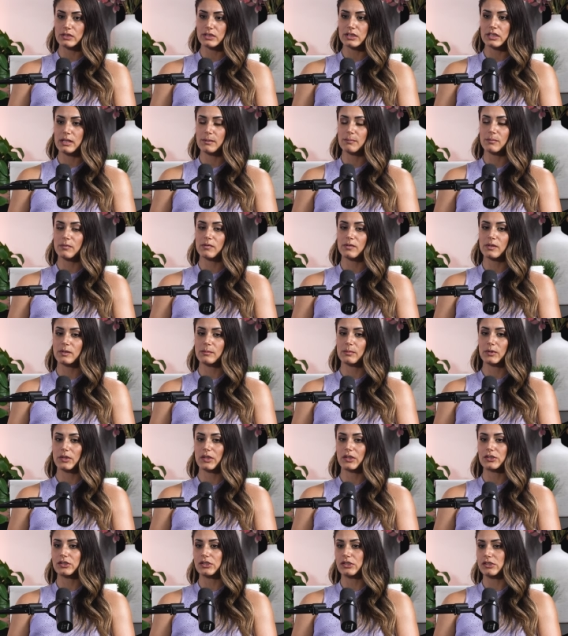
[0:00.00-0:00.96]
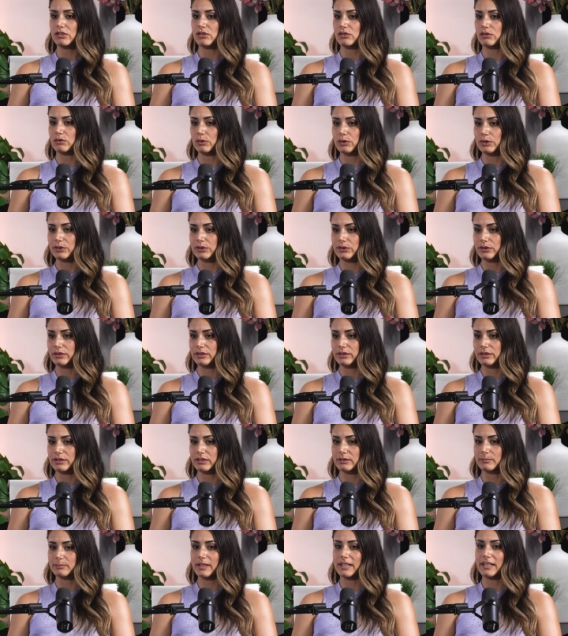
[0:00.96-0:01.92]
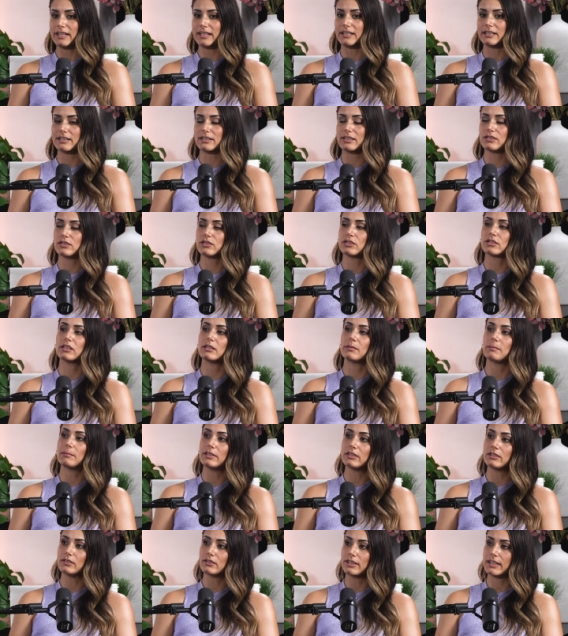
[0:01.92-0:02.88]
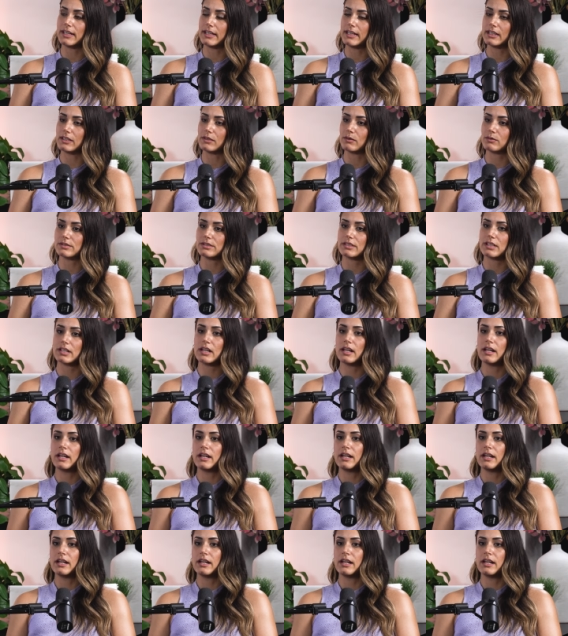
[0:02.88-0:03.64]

Some of them are just short term, getting to certain meal counts